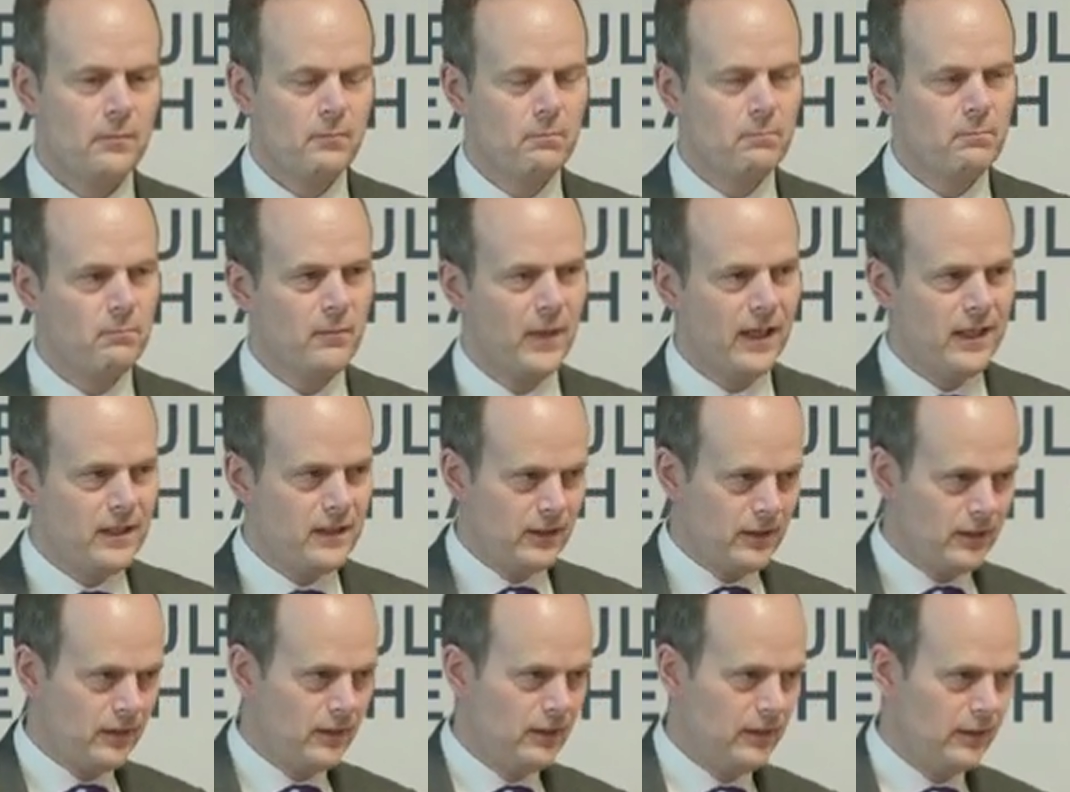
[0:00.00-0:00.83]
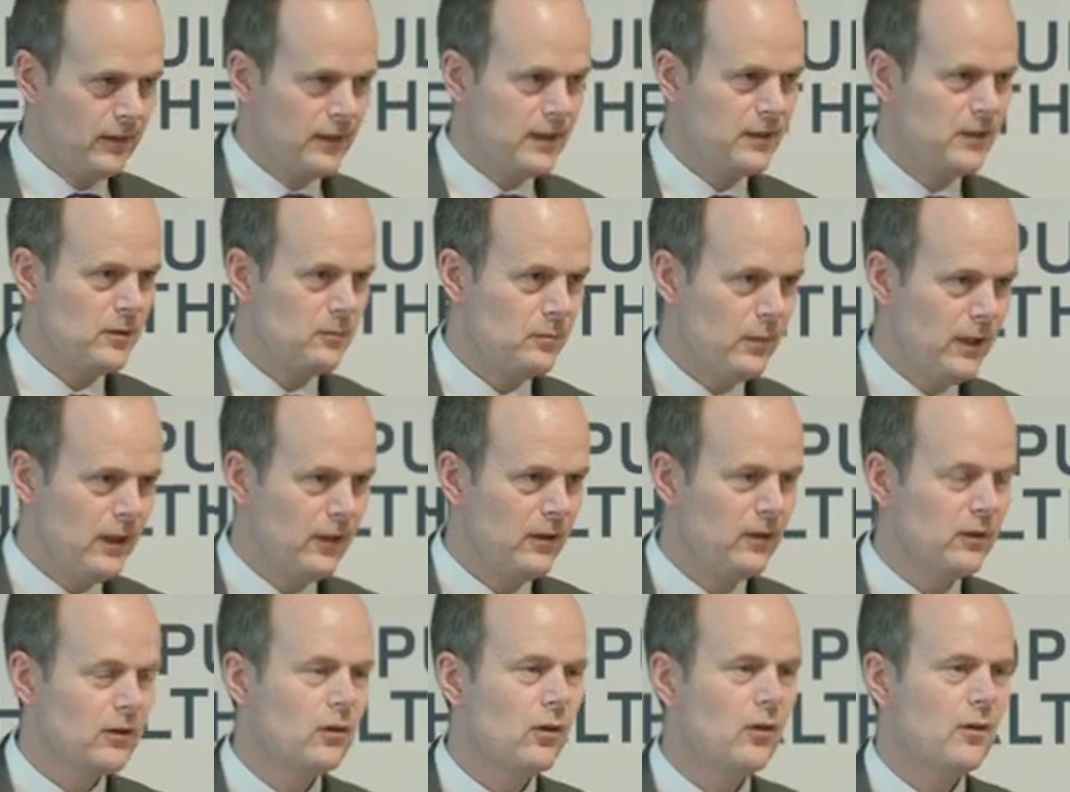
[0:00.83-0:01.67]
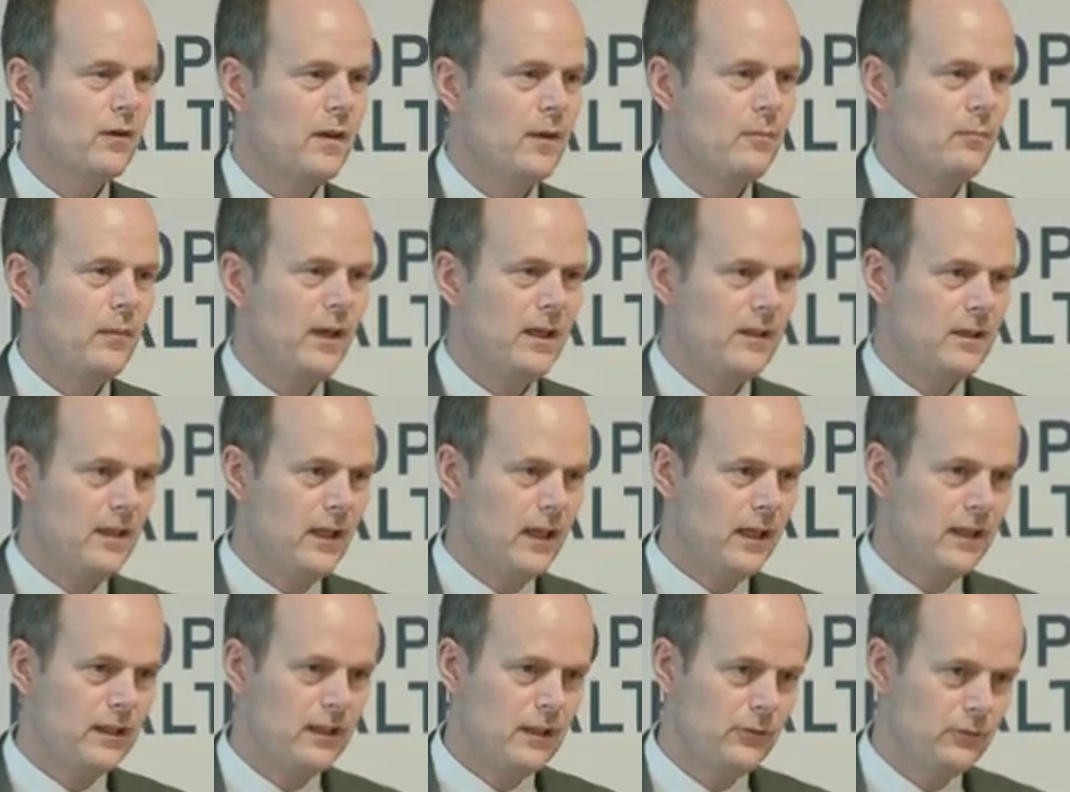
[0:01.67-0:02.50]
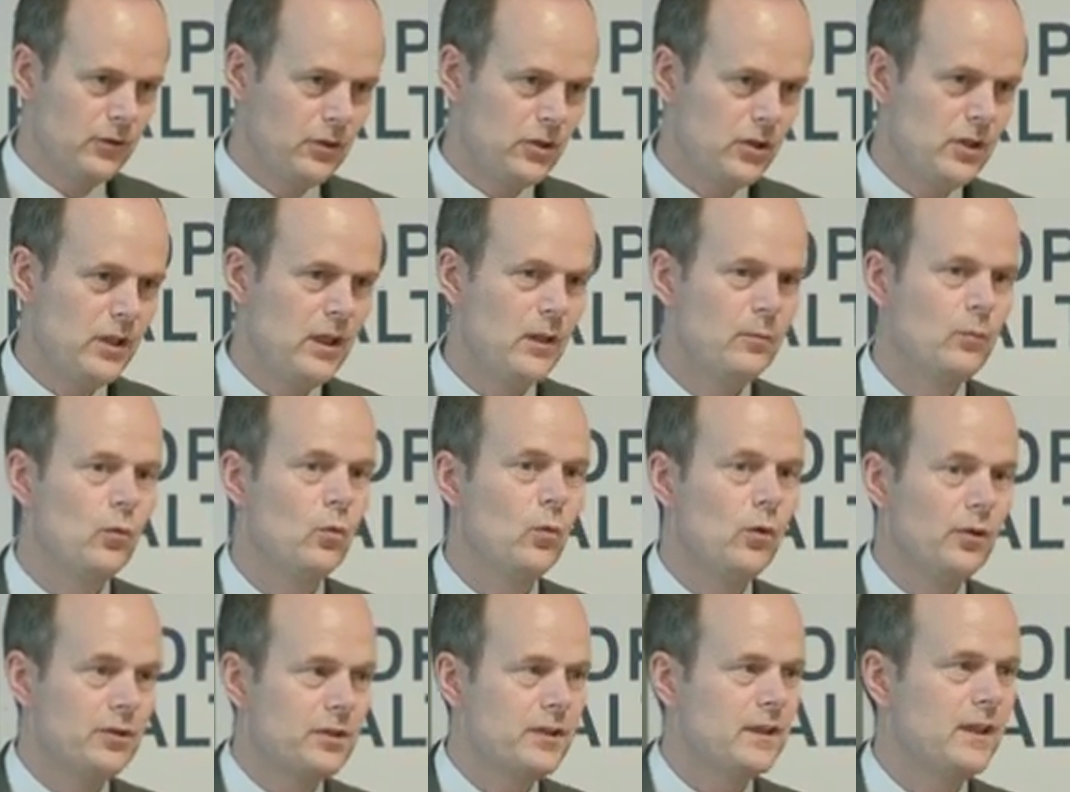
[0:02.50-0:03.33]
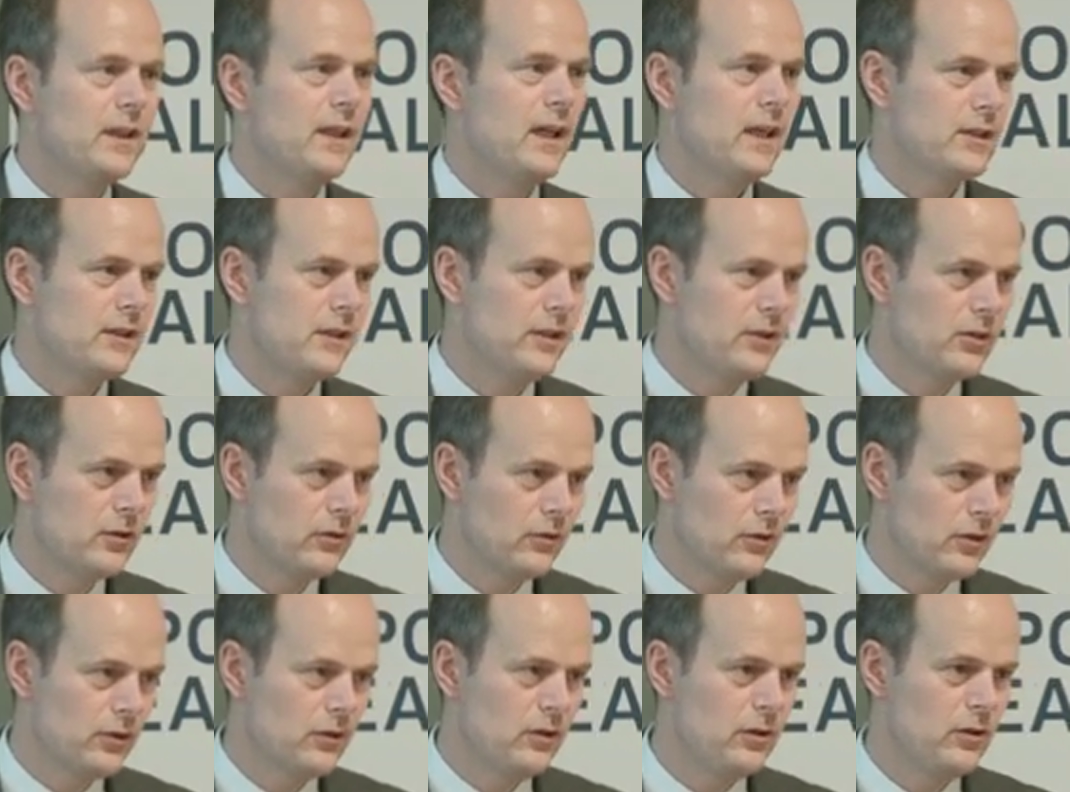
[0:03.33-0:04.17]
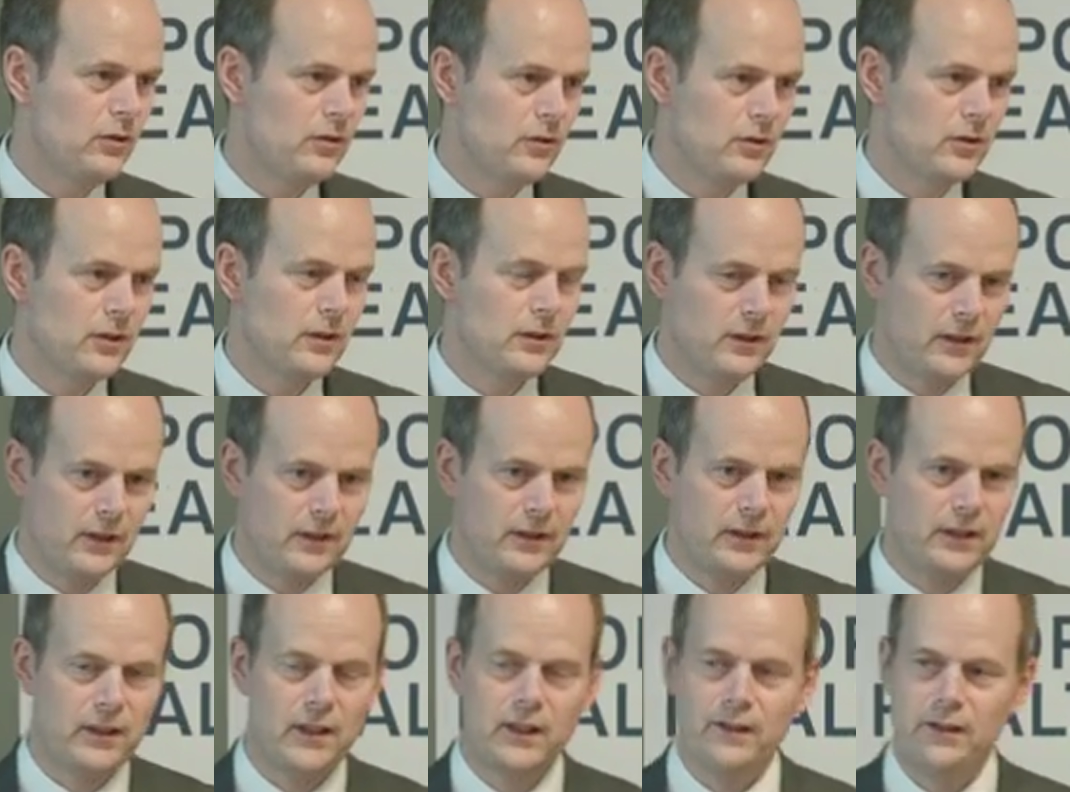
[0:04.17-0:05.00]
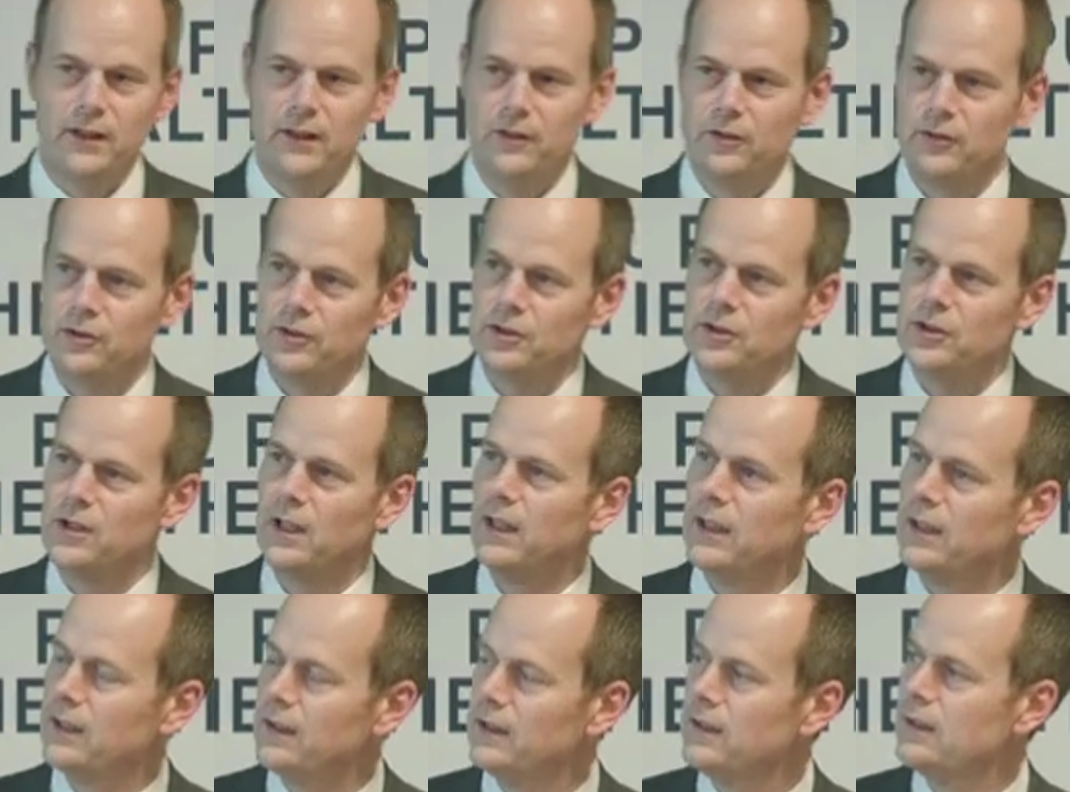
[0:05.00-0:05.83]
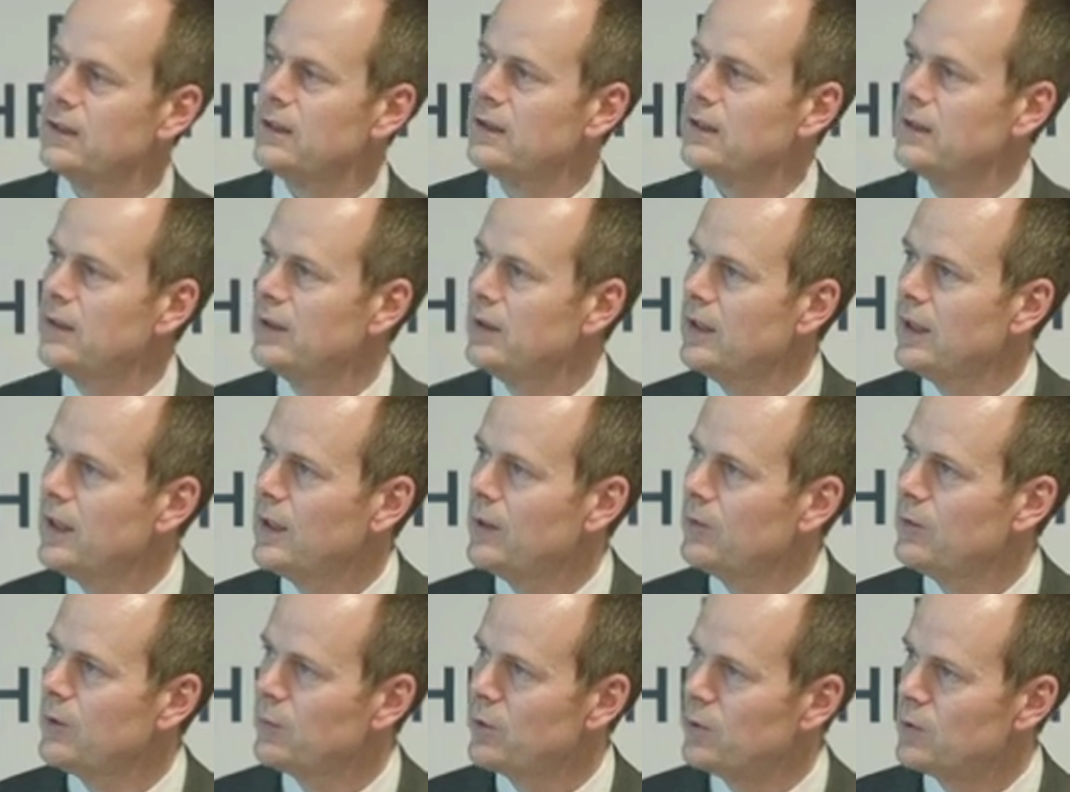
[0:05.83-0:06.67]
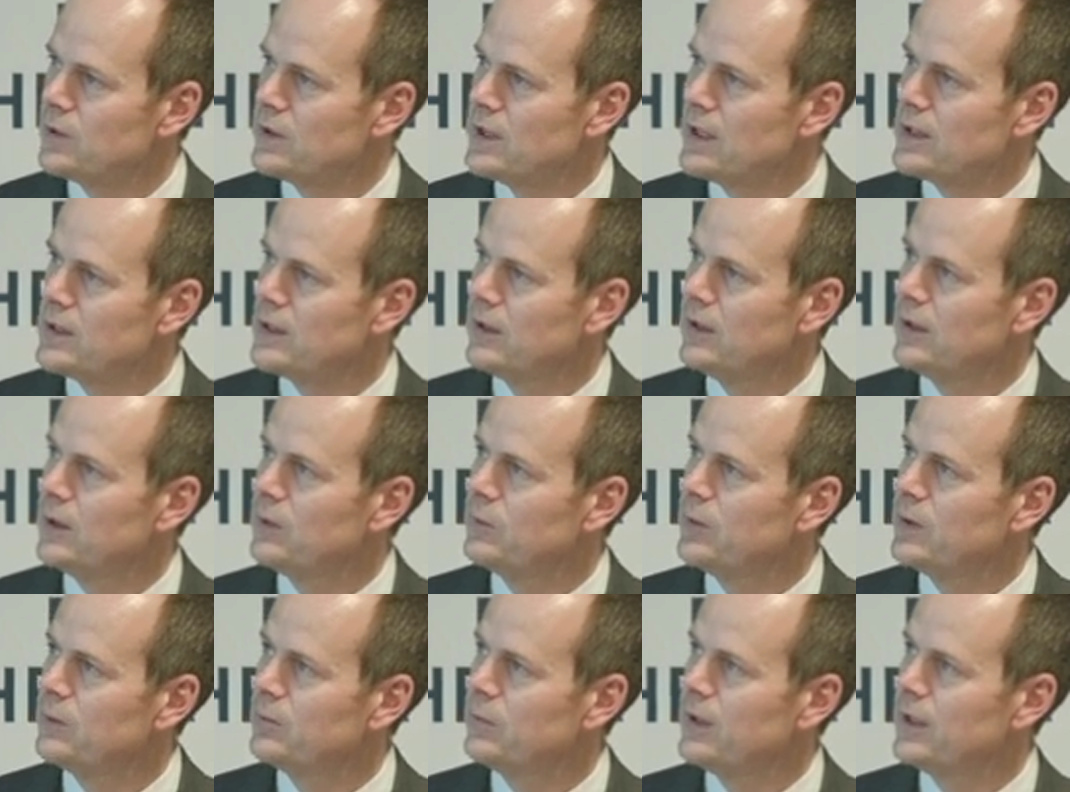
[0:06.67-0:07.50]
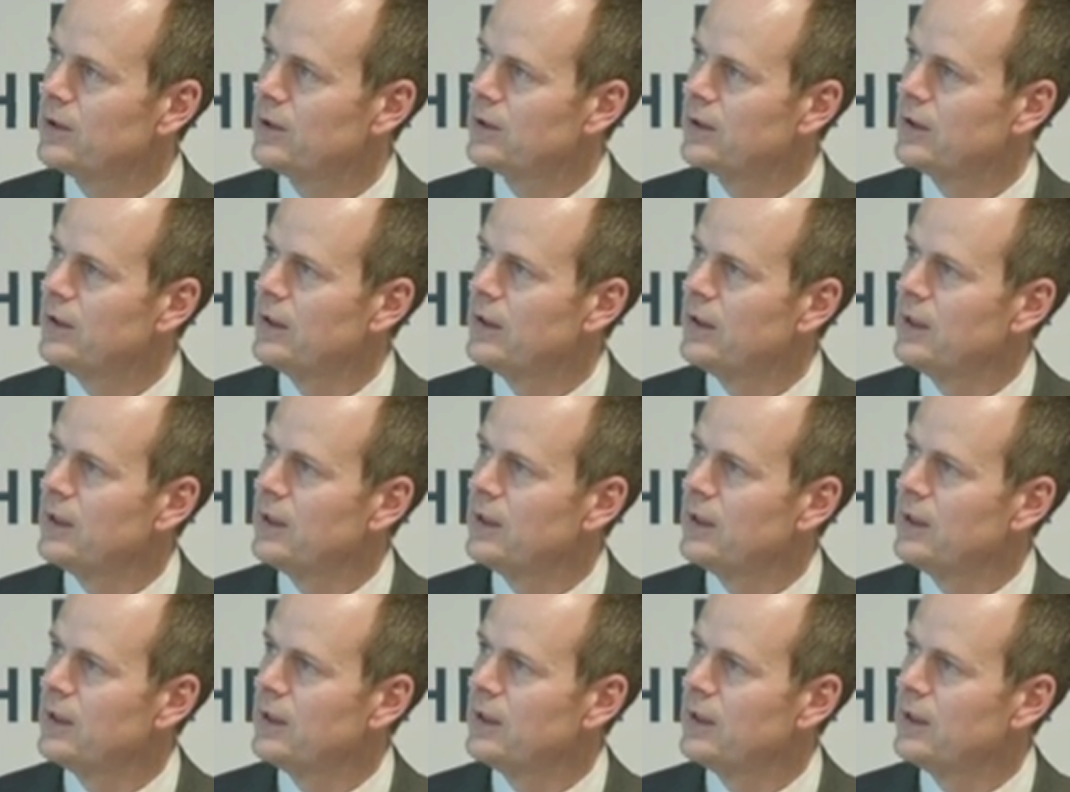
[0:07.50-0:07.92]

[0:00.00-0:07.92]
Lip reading: might disappear, or they might take a different shape once they actually start to use it and they understand the process a little bit better.